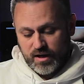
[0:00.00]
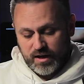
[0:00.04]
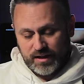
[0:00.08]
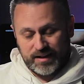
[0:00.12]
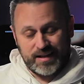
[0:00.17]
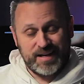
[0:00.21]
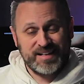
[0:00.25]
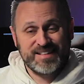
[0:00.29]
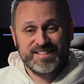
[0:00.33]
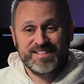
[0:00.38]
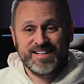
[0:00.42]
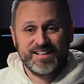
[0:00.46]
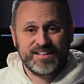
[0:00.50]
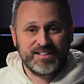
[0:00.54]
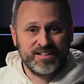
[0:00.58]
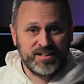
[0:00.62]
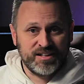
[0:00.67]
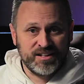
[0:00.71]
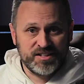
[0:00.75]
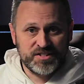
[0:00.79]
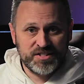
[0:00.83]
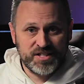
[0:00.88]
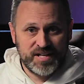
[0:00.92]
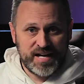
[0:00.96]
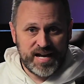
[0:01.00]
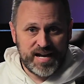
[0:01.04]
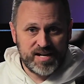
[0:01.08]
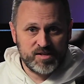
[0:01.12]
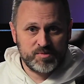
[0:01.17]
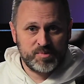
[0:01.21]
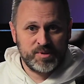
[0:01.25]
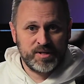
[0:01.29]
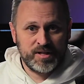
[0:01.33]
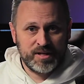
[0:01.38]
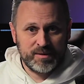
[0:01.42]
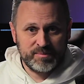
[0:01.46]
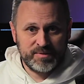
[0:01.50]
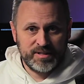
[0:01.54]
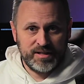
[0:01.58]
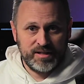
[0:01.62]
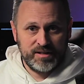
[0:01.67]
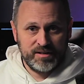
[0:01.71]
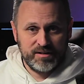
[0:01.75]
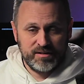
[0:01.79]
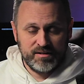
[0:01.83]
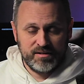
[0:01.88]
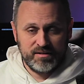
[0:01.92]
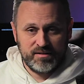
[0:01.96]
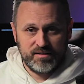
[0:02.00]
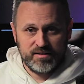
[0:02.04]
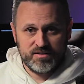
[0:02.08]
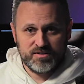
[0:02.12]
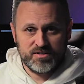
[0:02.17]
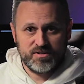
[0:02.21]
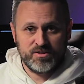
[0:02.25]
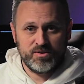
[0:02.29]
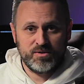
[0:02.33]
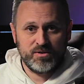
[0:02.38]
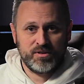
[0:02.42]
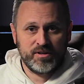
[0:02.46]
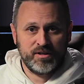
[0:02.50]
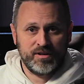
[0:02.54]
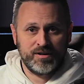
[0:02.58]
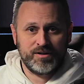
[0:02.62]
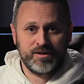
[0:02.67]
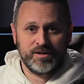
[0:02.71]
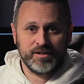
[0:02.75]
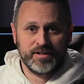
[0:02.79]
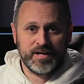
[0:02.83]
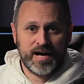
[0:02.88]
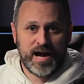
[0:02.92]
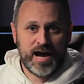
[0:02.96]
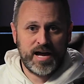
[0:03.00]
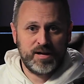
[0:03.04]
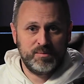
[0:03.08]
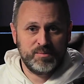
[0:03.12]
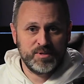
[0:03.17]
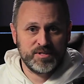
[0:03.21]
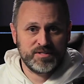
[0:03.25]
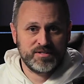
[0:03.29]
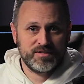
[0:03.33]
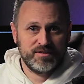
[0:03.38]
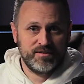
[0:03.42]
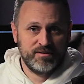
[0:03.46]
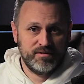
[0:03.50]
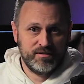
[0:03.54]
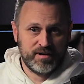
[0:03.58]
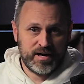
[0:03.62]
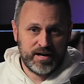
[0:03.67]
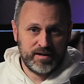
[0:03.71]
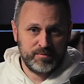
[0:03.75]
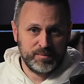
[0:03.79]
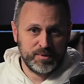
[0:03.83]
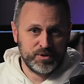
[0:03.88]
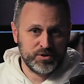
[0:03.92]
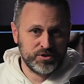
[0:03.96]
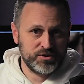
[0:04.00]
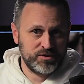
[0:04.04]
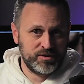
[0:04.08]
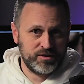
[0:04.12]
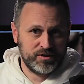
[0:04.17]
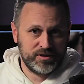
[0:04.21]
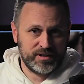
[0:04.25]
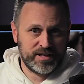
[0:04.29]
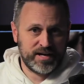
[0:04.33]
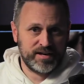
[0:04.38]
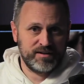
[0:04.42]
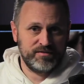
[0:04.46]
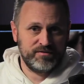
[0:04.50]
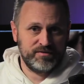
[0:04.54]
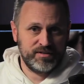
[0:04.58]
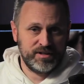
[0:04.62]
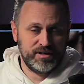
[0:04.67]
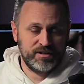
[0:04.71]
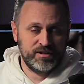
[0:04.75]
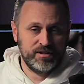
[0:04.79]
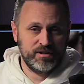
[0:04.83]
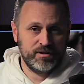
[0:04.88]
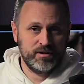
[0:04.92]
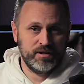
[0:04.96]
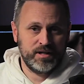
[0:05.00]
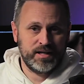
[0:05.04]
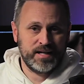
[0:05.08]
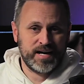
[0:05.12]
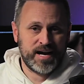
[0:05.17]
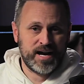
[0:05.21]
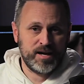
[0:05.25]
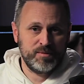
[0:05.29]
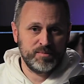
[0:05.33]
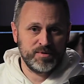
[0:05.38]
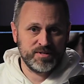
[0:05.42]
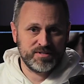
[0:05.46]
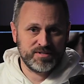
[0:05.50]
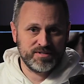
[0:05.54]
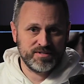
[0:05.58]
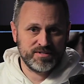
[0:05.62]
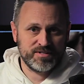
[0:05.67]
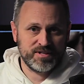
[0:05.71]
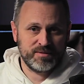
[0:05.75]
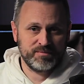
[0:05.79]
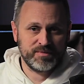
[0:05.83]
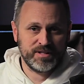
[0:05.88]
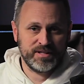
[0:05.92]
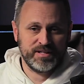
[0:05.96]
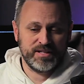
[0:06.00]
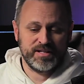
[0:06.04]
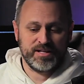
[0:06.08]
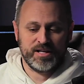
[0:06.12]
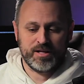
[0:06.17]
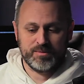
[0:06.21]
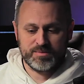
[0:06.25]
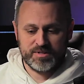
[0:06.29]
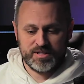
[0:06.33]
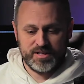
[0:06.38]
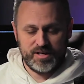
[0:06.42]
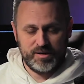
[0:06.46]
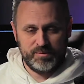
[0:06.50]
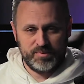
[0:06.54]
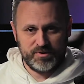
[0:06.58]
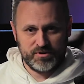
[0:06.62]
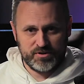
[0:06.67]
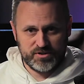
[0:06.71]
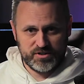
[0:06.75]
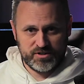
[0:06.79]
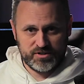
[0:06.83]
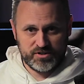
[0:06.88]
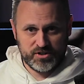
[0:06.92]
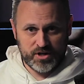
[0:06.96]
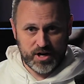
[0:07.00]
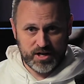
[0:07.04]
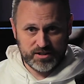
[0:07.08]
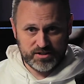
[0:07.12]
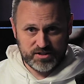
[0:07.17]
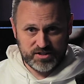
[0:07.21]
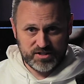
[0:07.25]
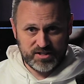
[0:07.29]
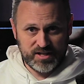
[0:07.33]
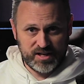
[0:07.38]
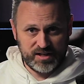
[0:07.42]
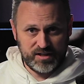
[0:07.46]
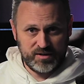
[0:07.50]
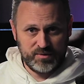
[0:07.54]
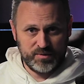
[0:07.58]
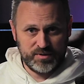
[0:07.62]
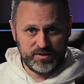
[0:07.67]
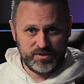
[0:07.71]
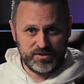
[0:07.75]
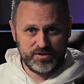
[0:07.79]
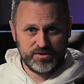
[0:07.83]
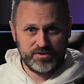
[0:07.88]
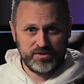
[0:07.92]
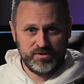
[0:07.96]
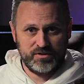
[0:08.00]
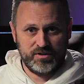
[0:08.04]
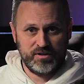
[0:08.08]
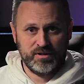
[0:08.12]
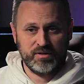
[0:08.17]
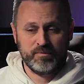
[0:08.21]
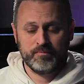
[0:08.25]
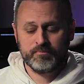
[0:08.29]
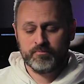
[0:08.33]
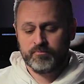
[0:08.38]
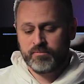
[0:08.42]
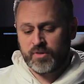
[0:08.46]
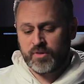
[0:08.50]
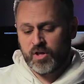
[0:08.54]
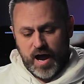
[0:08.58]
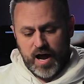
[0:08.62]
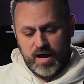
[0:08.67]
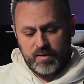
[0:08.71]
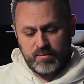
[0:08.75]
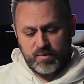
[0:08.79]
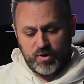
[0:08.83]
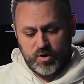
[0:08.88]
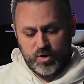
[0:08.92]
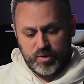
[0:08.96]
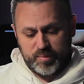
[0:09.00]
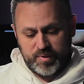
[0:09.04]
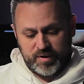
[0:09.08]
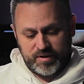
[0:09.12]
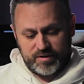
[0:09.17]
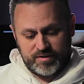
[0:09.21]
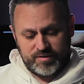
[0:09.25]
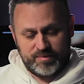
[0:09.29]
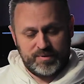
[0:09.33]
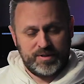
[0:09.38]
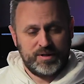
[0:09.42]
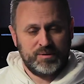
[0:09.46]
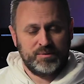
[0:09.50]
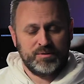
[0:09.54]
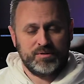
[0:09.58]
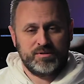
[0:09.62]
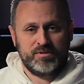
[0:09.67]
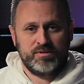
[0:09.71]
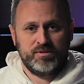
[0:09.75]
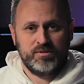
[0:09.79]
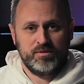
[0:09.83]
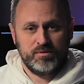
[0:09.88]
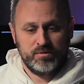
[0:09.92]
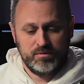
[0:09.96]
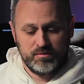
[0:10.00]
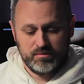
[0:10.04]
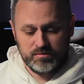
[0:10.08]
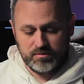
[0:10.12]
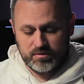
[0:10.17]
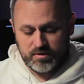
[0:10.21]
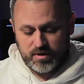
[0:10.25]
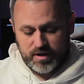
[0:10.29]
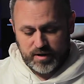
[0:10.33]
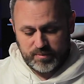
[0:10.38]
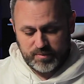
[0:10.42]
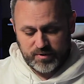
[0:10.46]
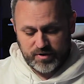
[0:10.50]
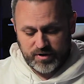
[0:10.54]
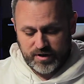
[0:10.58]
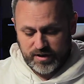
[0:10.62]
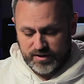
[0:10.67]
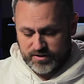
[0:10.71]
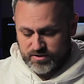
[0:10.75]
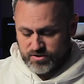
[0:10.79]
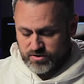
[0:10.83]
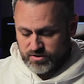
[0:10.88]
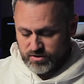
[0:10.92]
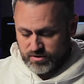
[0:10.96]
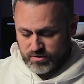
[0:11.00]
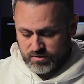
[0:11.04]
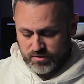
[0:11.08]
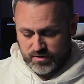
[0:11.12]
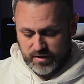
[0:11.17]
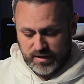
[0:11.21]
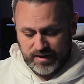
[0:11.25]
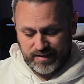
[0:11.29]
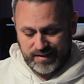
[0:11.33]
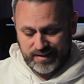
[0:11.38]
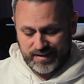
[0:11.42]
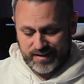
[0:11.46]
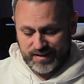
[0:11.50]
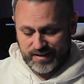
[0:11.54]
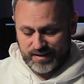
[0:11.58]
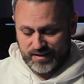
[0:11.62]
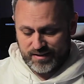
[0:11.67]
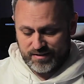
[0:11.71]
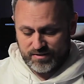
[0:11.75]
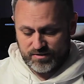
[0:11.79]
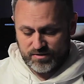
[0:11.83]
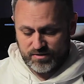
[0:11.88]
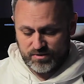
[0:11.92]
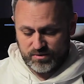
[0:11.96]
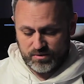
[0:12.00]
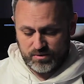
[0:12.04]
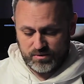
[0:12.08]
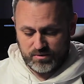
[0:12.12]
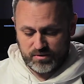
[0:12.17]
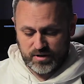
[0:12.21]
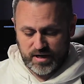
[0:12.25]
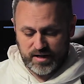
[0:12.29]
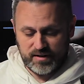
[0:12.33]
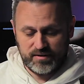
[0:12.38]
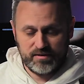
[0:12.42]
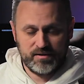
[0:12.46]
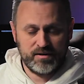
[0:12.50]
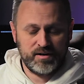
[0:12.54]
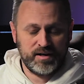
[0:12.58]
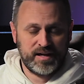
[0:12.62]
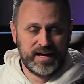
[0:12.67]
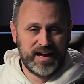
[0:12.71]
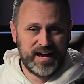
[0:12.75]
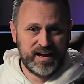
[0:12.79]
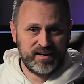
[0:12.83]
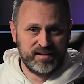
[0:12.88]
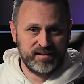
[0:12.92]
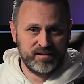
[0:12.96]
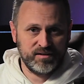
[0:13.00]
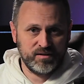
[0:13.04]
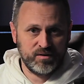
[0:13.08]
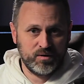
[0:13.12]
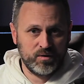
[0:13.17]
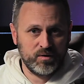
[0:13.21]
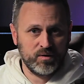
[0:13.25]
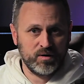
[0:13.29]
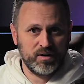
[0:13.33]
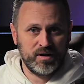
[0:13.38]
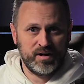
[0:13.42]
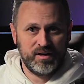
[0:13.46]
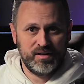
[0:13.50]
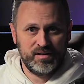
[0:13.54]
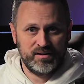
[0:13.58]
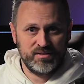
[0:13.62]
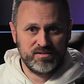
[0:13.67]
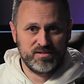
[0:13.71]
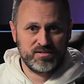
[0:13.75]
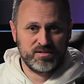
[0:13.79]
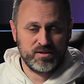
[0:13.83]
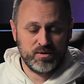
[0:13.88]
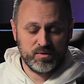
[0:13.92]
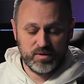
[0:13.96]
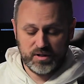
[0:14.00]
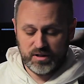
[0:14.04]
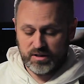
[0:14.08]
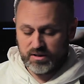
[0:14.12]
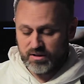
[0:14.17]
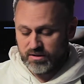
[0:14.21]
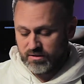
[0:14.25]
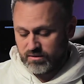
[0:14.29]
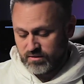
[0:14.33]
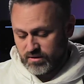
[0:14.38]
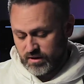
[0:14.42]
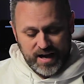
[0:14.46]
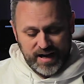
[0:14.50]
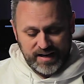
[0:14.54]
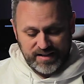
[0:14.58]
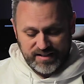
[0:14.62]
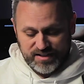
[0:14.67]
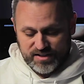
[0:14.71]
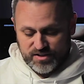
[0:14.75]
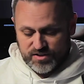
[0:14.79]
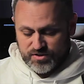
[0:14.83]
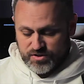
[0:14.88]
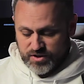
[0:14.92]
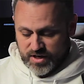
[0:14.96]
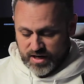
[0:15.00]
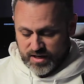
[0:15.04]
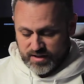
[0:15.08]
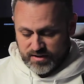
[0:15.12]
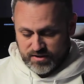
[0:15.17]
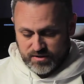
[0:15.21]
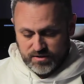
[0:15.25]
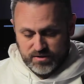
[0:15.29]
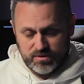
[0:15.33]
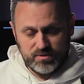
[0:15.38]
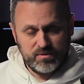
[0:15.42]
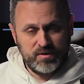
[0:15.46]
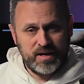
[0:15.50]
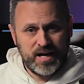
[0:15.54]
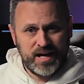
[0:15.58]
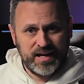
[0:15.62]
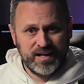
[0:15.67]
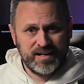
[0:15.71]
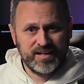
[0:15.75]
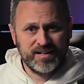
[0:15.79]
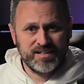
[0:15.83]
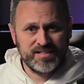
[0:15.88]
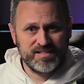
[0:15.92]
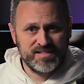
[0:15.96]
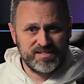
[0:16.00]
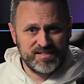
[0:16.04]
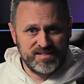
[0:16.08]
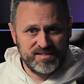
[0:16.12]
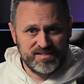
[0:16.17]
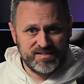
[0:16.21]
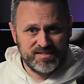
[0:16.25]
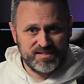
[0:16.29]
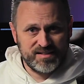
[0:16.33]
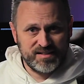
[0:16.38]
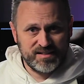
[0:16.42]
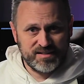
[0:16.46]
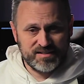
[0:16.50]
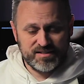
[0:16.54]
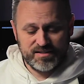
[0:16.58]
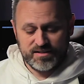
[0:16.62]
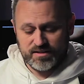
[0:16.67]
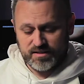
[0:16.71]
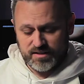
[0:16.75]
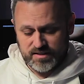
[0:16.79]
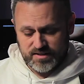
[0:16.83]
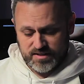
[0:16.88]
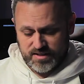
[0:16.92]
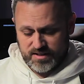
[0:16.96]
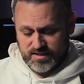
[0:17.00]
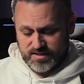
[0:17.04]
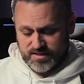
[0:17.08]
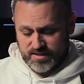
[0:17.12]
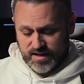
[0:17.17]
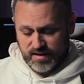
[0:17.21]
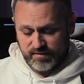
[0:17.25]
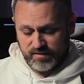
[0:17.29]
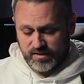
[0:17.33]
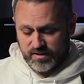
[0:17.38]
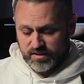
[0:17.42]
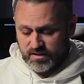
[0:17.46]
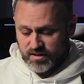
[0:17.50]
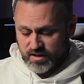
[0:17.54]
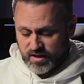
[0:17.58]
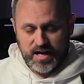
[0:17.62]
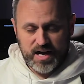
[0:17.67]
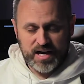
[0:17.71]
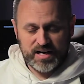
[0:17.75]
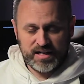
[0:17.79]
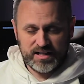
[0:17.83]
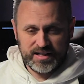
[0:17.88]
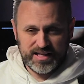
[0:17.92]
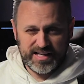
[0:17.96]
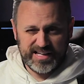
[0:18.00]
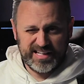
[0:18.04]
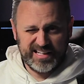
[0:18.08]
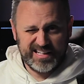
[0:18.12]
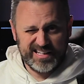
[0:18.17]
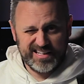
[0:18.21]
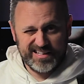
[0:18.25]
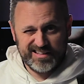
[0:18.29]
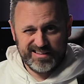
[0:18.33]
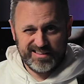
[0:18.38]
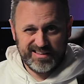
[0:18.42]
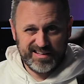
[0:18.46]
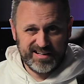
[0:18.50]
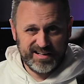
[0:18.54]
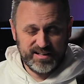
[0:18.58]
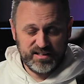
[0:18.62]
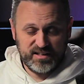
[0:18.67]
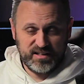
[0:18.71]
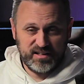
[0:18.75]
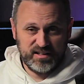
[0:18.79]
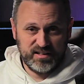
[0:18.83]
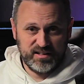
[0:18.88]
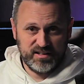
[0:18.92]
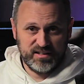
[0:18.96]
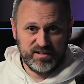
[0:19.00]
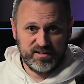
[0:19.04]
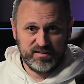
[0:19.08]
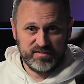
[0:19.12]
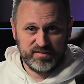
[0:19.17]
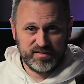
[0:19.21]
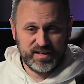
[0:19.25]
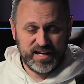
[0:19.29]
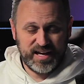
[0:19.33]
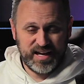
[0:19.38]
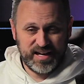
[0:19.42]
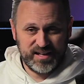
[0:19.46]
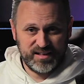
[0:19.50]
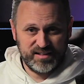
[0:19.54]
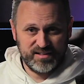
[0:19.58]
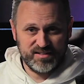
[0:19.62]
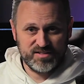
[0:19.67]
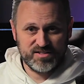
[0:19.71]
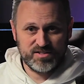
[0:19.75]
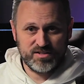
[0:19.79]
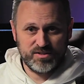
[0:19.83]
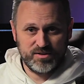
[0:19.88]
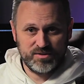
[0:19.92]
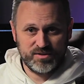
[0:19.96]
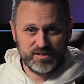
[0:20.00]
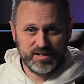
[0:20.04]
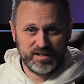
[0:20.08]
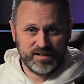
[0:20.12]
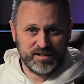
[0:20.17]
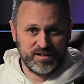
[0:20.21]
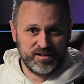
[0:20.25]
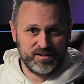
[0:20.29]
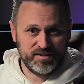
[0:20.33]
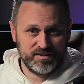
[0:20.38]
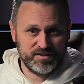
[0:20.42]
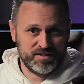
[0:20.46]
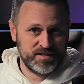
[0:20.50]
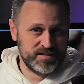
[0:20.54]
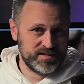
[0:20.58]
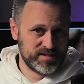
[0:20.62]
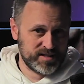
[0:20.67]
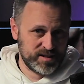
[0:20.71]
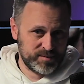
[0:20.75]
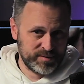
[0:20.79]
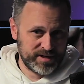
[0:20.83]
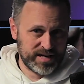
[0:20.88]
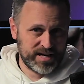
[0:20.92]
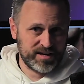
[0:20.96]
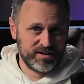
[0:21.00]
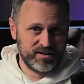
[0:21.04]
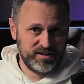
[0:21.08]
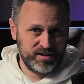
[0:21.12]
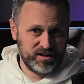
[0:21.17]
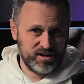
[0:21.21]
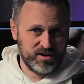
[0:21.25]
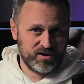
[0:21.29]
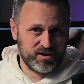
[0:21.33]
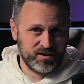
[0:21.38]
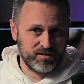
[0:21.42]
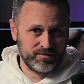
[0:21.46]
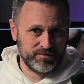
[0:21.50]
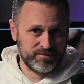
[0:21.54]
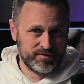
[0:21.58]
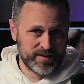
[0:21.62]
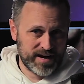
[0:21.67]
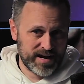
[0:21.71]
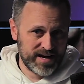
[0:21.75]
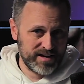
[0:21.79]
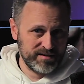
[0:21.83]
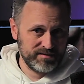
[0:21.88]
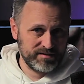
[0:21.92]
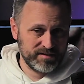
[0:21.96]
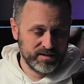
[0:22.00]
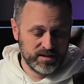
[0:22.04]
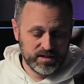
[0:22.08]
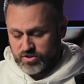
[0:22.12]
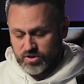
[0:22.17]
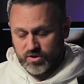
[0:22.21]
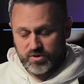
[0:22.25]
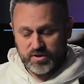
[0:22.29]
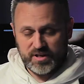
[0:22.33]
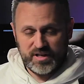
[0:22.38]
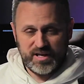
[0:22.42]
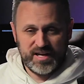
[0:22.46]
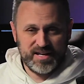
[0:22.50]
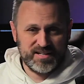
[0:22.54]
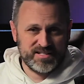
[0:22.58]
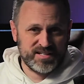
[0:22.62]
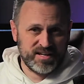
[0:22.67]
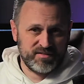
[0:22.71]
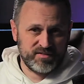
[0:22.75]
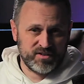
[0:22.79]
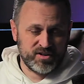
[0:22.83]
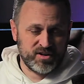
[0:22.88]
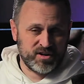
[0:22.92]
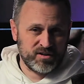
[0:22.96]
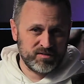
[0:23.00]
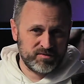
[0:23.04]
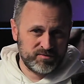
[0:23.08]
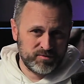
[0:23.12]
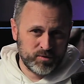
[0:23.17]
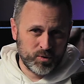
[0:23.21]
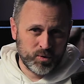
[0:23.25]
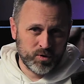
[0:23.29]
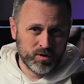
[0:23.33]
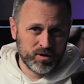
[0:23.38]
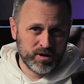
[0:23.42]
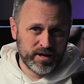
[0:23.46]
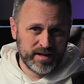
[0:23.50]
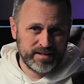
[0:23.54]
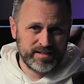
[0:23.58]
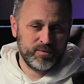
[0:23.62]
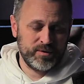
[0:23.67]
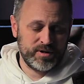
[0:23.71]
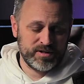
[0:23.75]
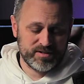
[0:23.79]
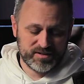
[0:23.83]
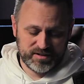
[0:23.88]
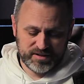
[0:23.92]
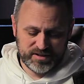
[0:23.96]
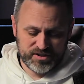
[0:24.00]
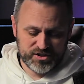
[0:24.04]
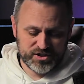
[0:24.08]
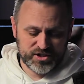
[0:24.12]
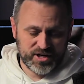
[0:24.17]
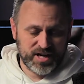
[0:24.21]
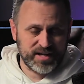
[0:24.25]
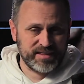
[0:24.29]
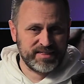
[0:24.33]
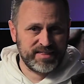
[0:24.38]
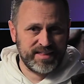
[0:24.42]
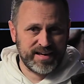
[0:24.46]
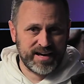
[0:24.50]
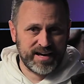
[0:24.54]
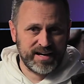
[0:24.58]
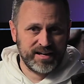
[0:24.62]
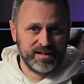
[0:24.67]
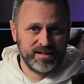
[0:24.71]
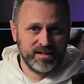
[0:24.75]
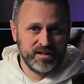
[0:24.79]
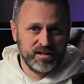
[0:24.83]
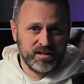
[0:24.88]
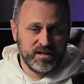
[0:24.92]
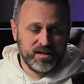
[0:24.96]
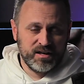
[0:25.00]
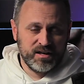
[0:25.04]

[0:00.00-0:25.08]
A lot of technology has been updated. There's a new thing called IBIS. I've been shooting a lot of video, and IBIS is something that helps keep your shot steady when you're shooting. I am hoping to be able to upgrade soon and get into either a Canon or a Sony. I did try the new Nikon Z6 and the Z7. I kind of like the idea of Canon's new technology that's coming out in the R5. Sony A7R4, I recently shot that.